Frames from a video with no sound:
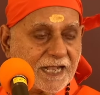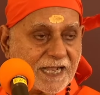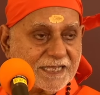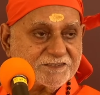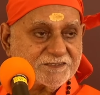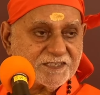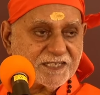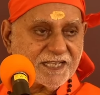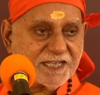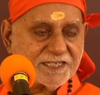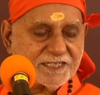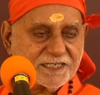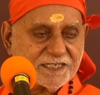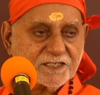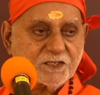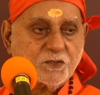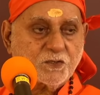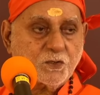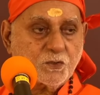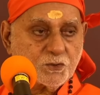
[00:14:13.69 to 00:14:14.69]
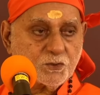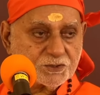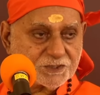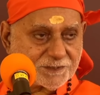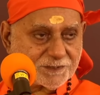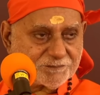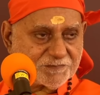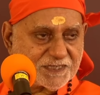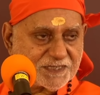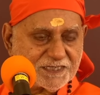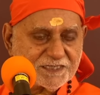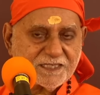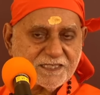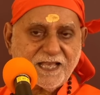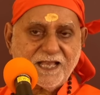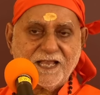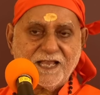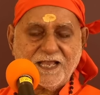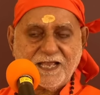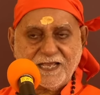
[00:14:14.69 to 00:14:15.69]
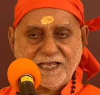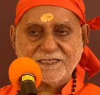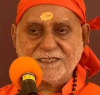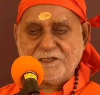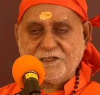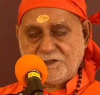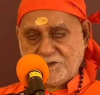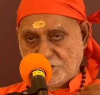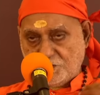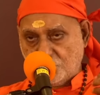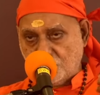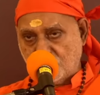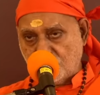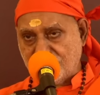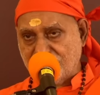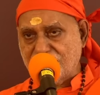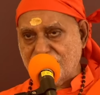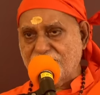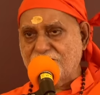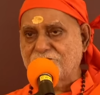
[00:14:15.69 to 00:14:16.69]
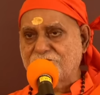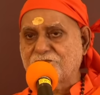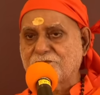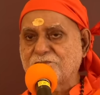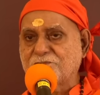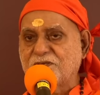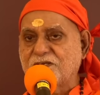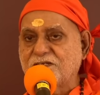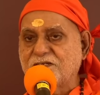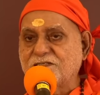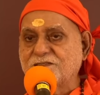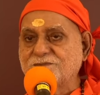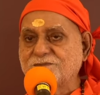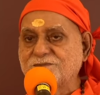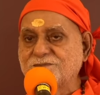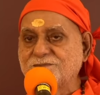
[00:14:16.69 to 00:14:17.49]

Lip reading: I think I can close up Gita and go away from here.